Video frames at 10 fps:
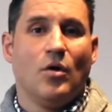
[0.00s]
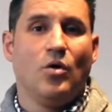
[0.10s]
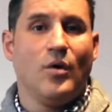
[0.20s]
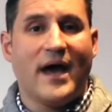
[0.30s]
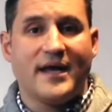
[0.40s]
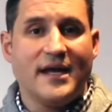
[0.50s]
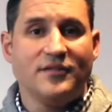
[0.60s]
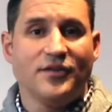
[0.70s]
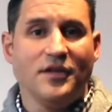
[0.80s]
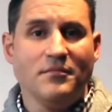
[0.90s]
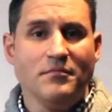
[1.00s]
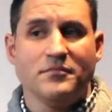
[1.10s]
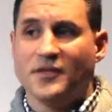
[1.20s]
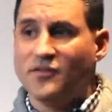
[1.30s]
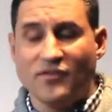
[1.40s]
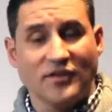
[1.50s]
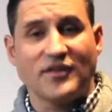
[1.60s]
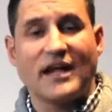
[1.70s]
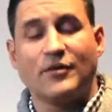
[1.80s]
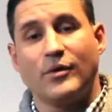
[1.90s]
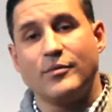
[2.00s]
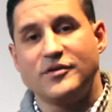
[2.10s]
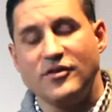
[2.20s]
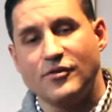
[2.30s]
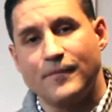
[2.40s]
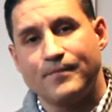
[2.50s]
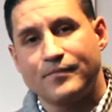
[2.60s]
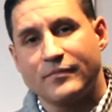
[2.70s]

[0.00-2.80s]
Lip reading: who had A's in them, this is exactly what it would do.